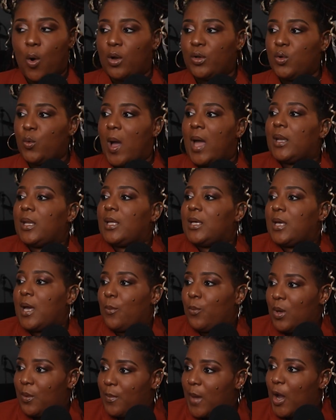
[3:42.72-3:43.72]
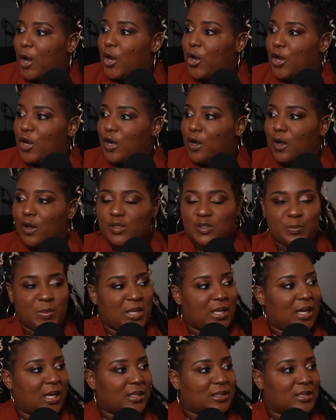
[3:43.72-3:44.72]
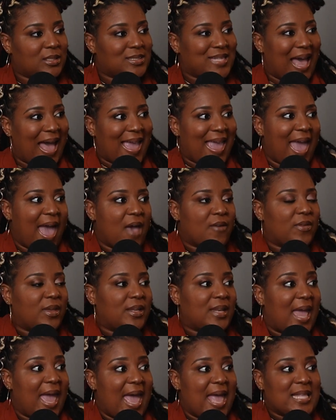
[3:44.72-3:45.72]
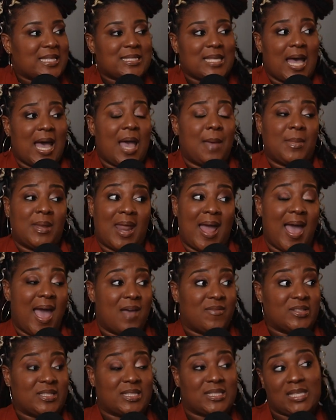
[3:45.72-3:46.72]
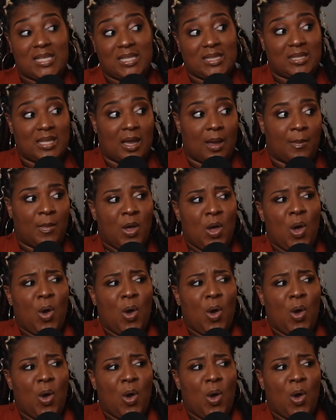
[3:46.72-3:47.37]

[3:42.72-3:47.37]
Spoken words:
Or do I link up with my girls because I haven't had time and I haven't seen them?